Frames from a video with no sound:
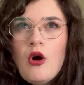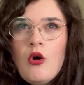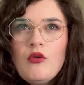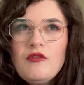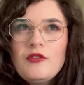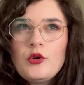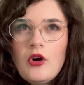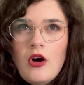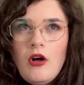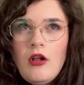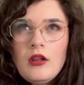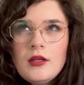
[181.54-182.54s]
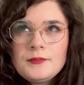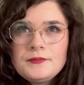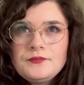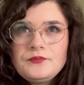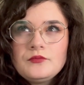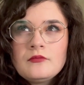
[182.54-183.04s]
overall,
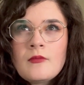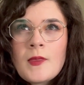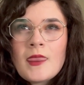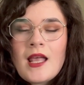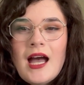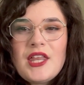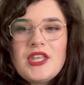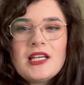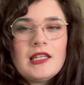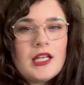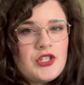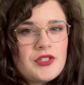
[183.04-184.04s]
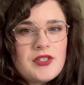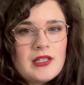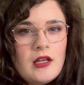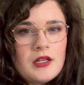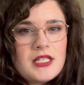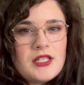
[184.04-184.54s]
I think Legends and
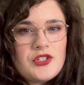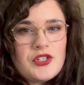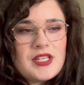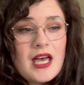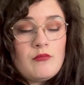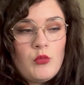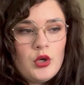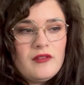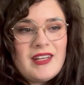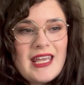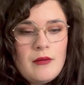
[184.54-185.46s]
Lattes just had more of an